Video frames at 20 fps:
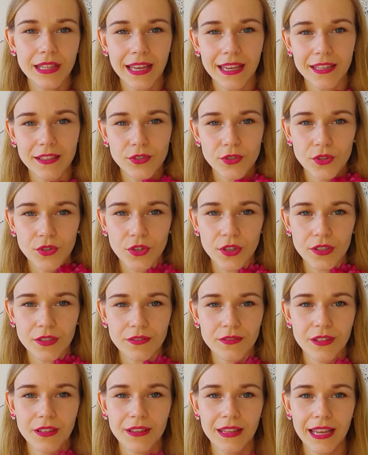
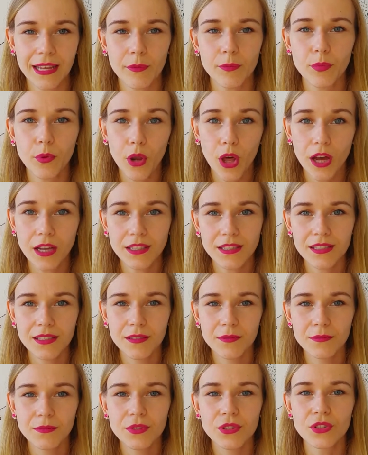like
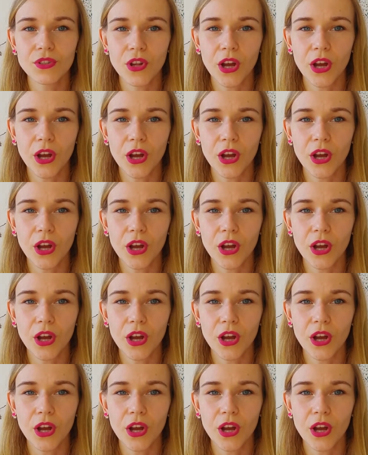blossoms,